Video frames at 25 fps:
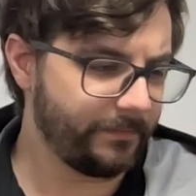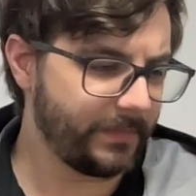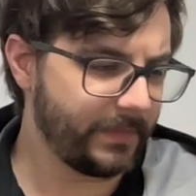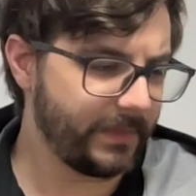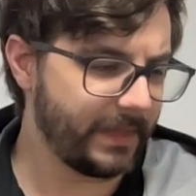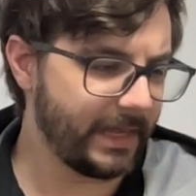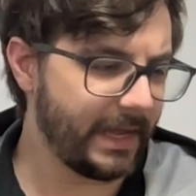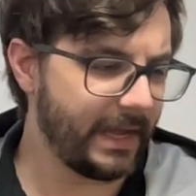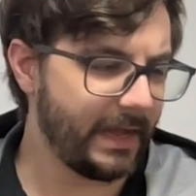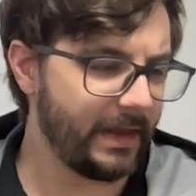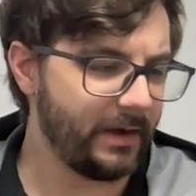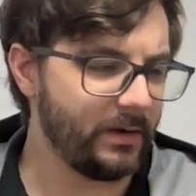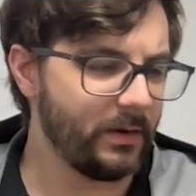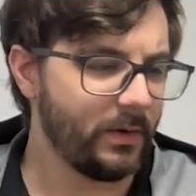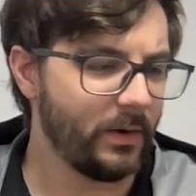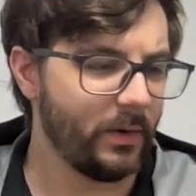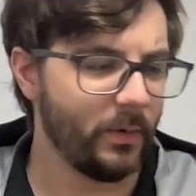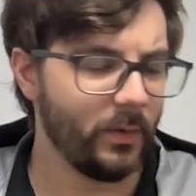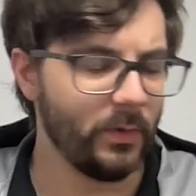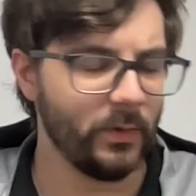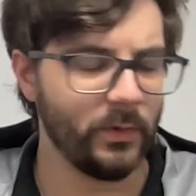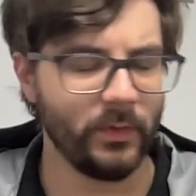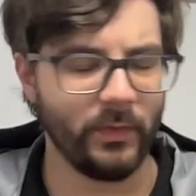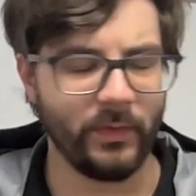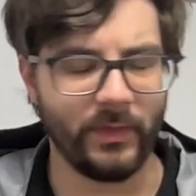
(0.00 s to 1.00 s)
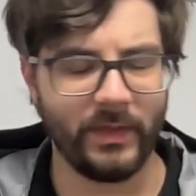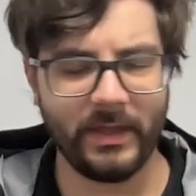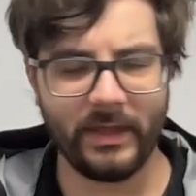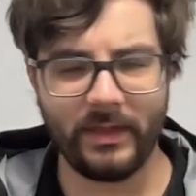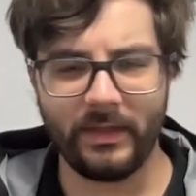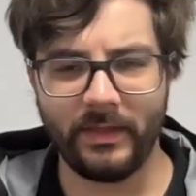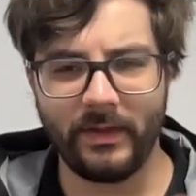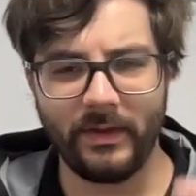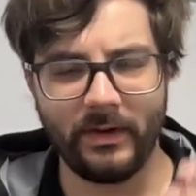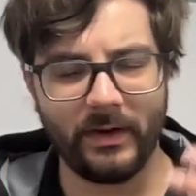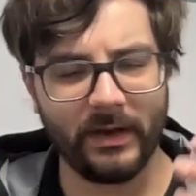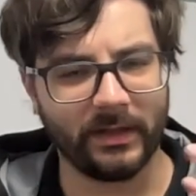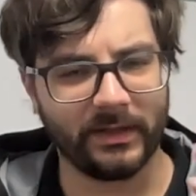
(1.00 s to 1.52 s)
that
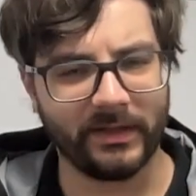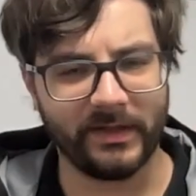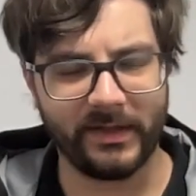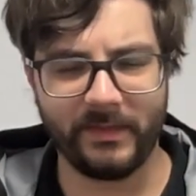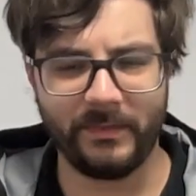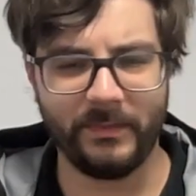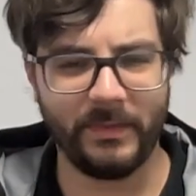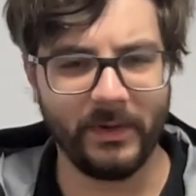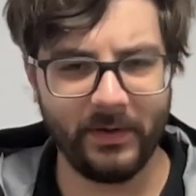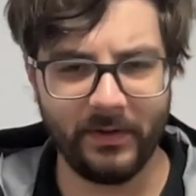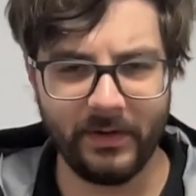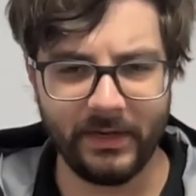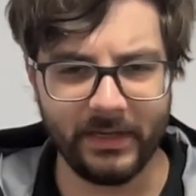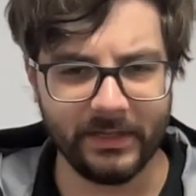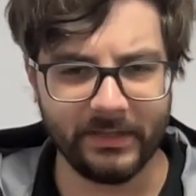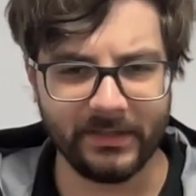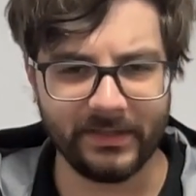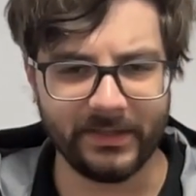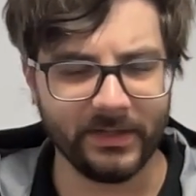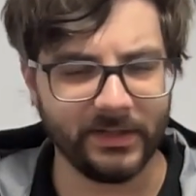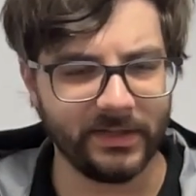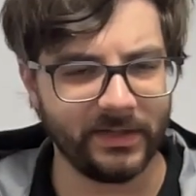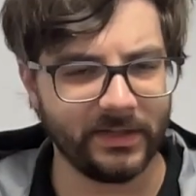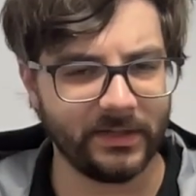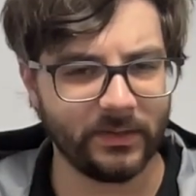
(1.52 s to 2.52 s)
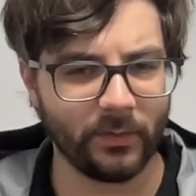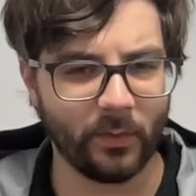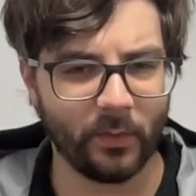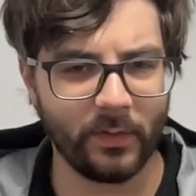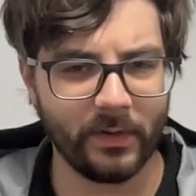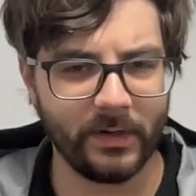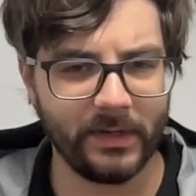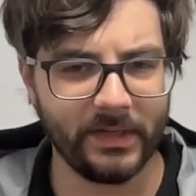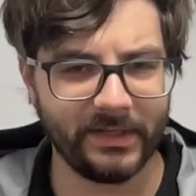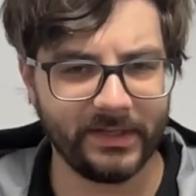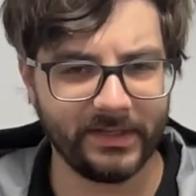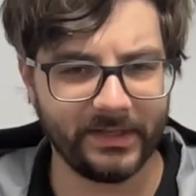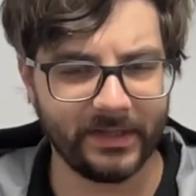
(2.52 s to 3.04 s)
their experience, the
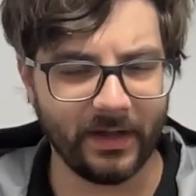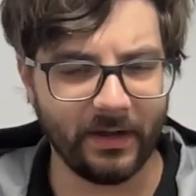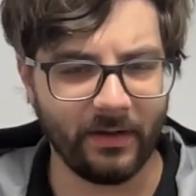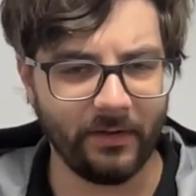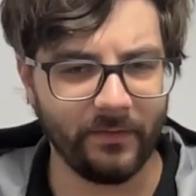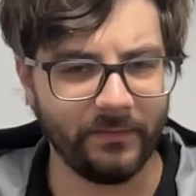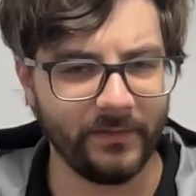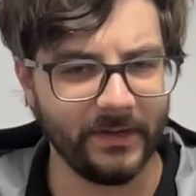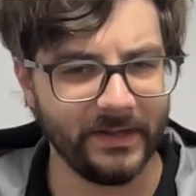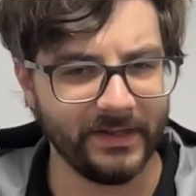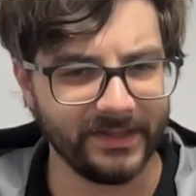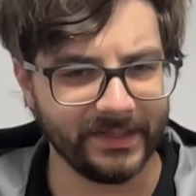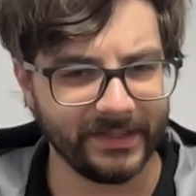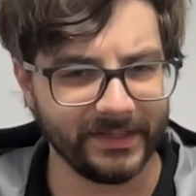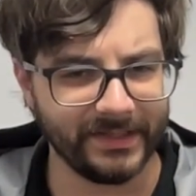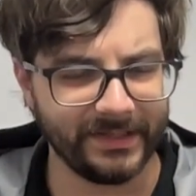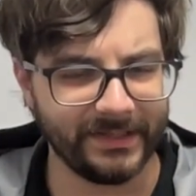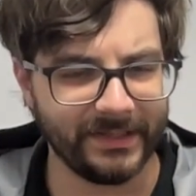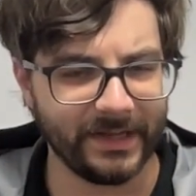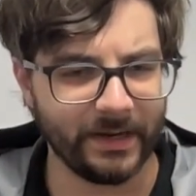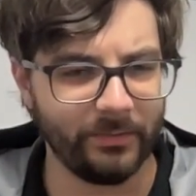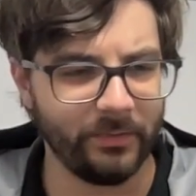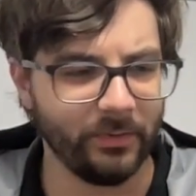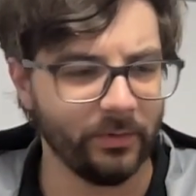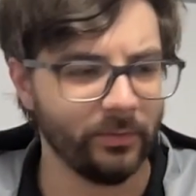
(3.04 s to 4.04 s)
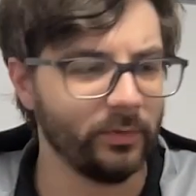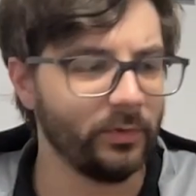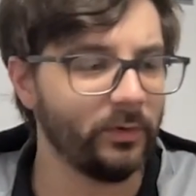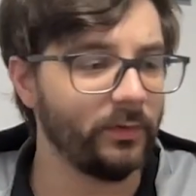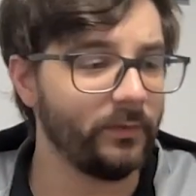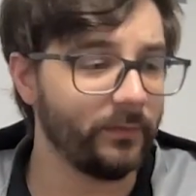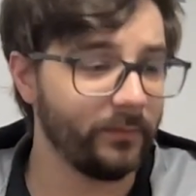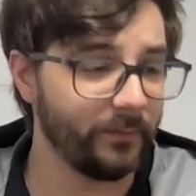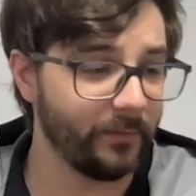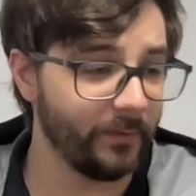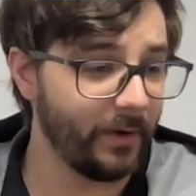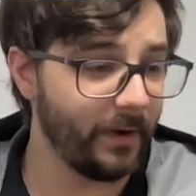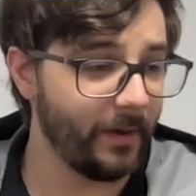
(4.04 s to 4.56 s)
story itself, is inseparable
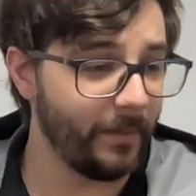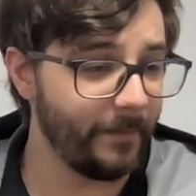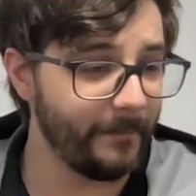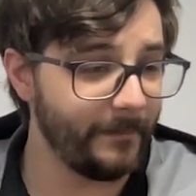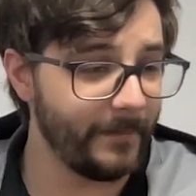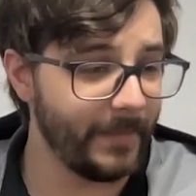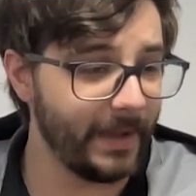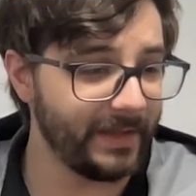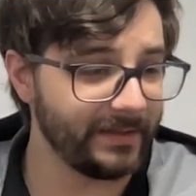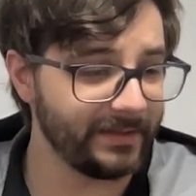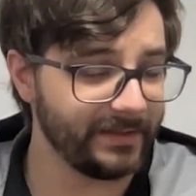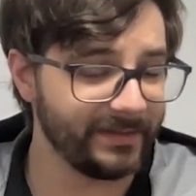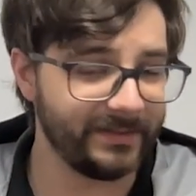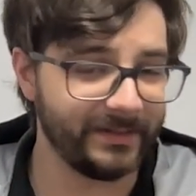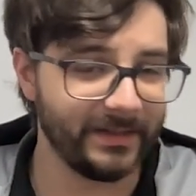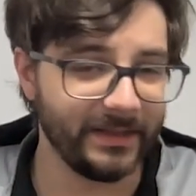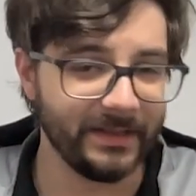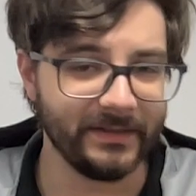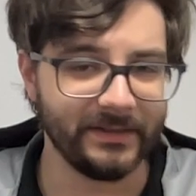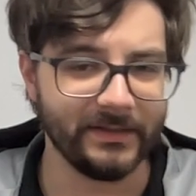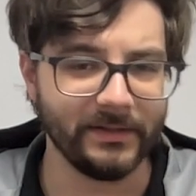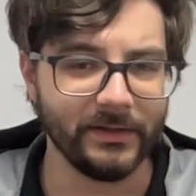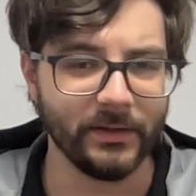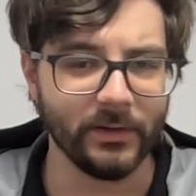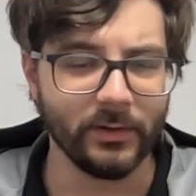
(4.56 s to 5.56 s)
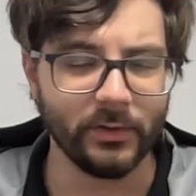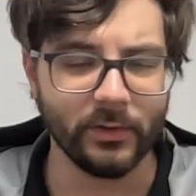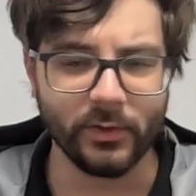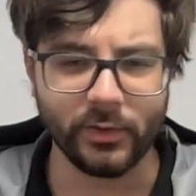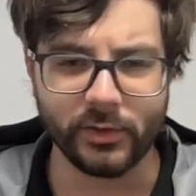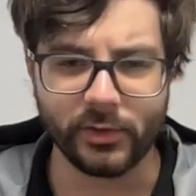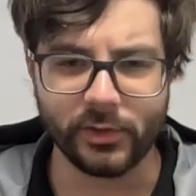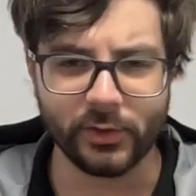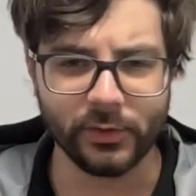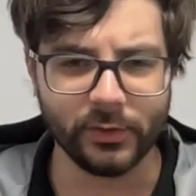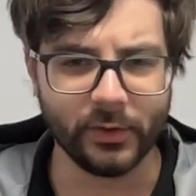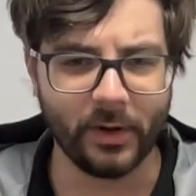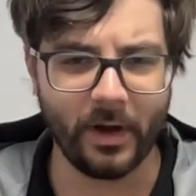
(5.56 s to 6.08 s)
from, as it says here, the
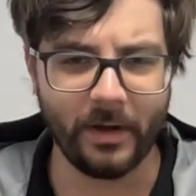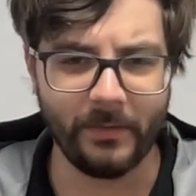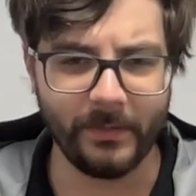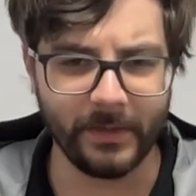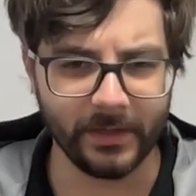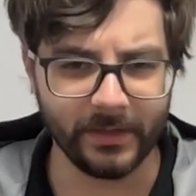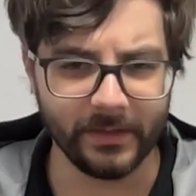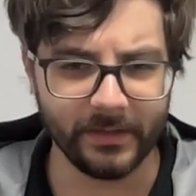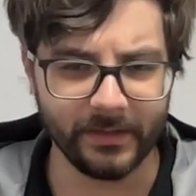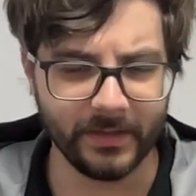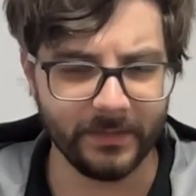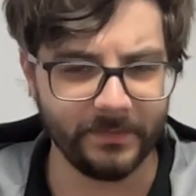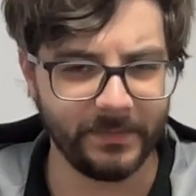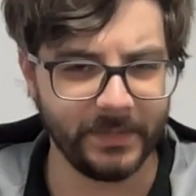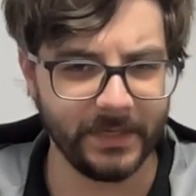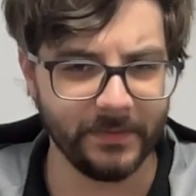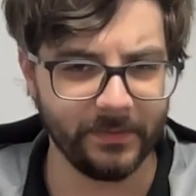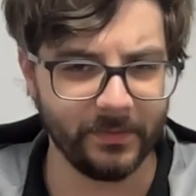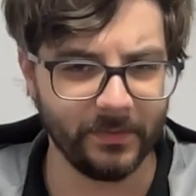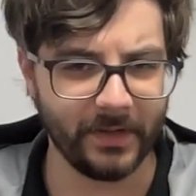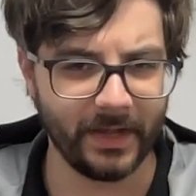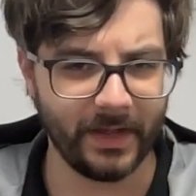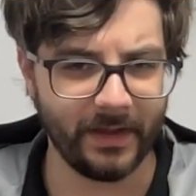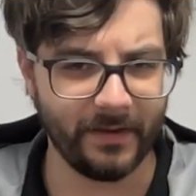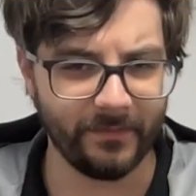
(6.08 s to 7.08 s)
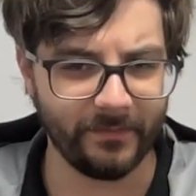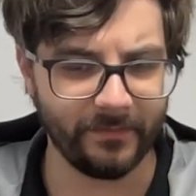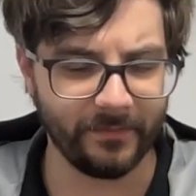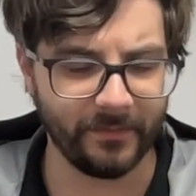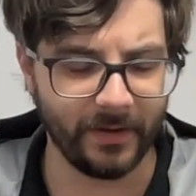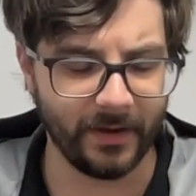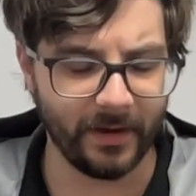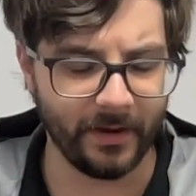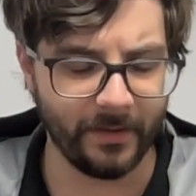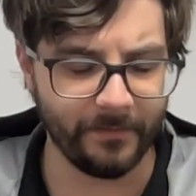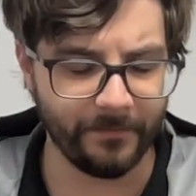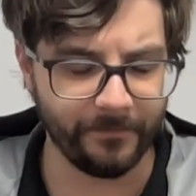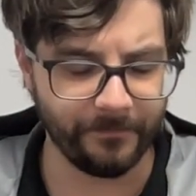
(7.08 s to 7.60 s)
trauma that people have
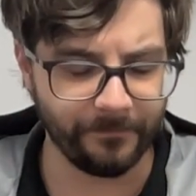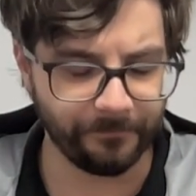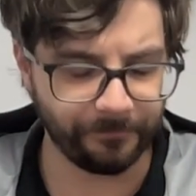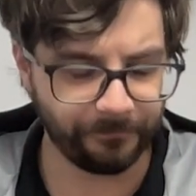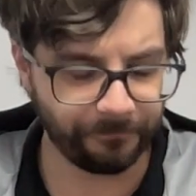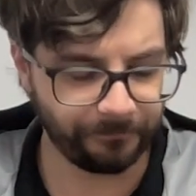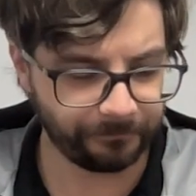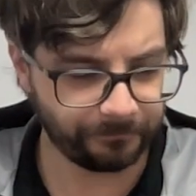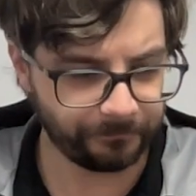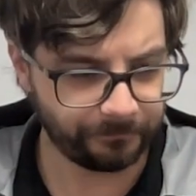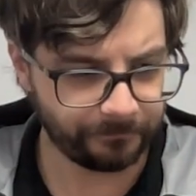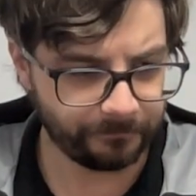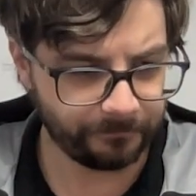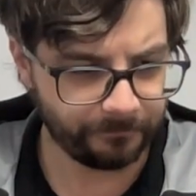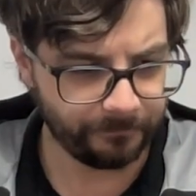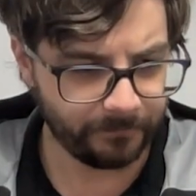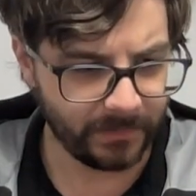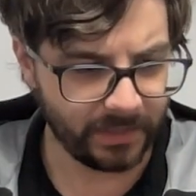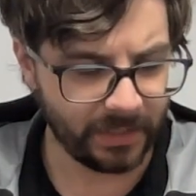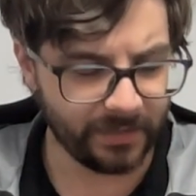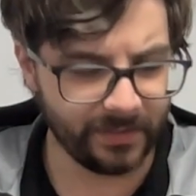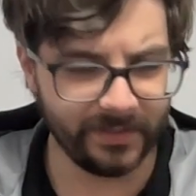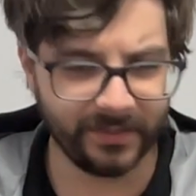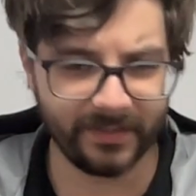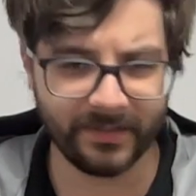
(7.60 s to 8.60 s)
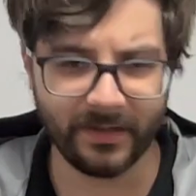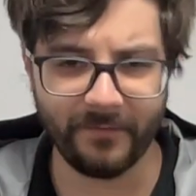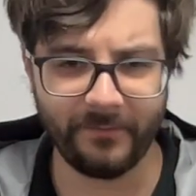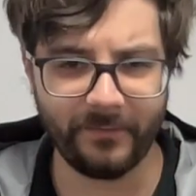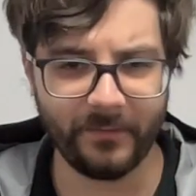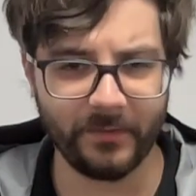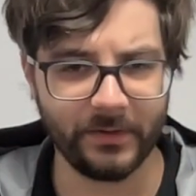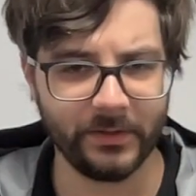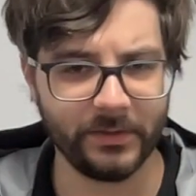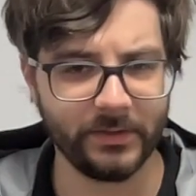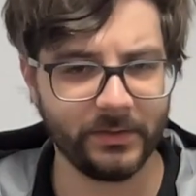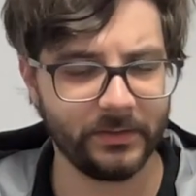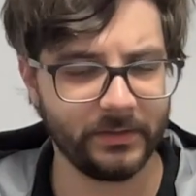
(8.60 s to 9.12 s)

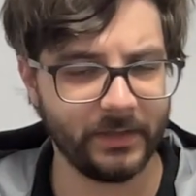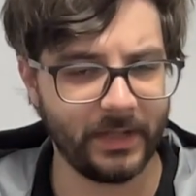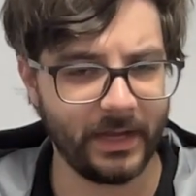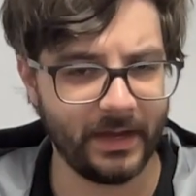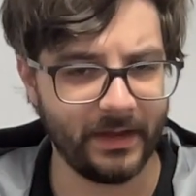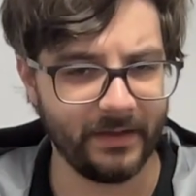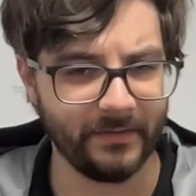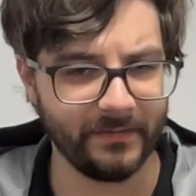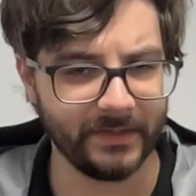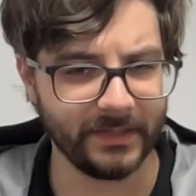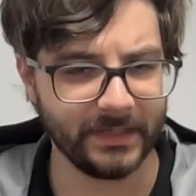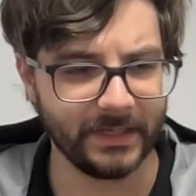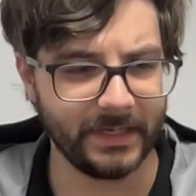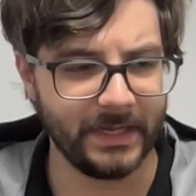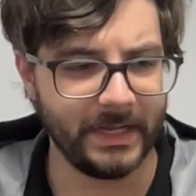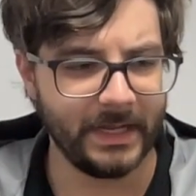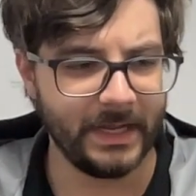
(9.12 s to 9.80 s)
suffered in their lives.